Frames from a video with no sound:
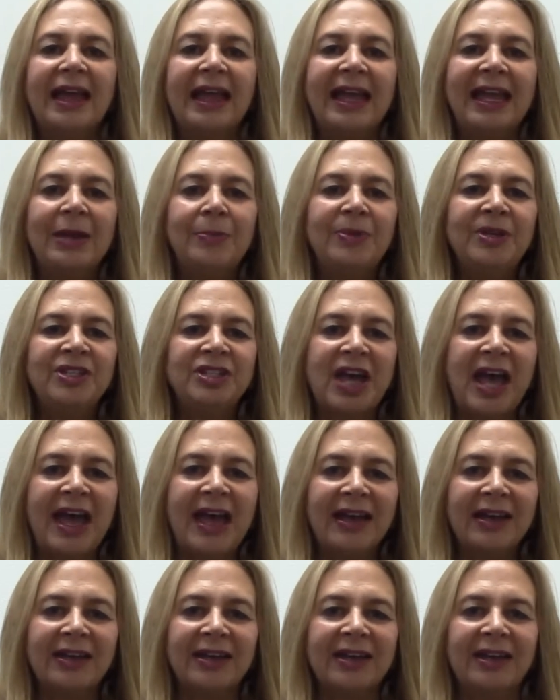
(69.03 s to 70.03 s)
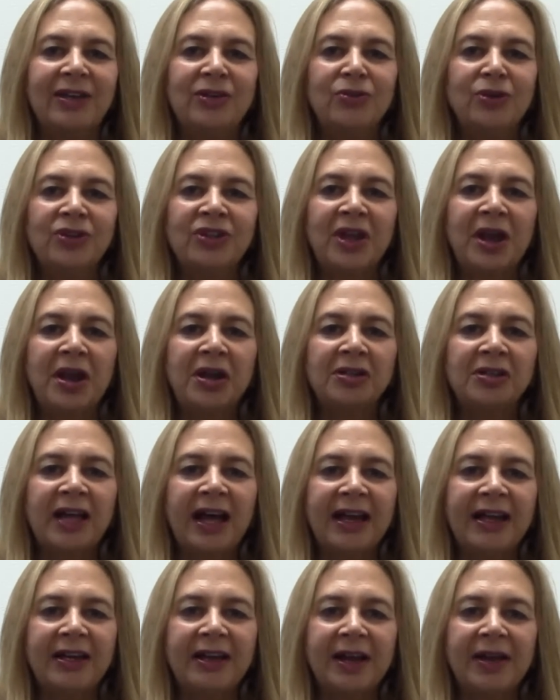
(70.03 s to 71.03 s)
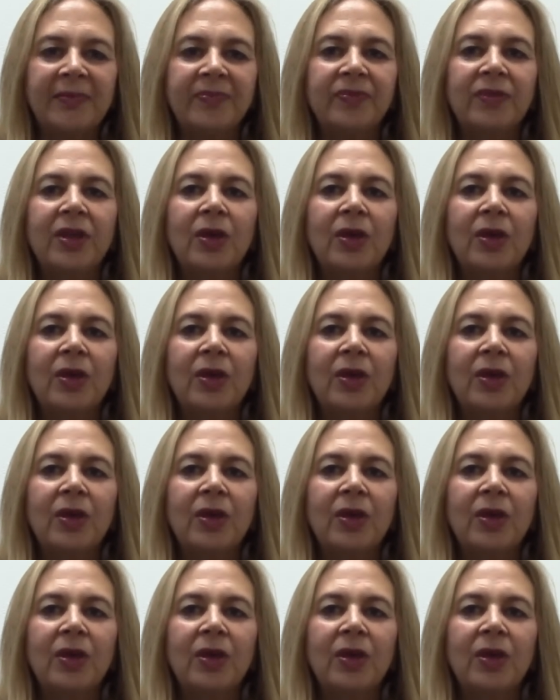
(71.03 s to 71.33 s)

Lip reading: AB Tech in North Carolina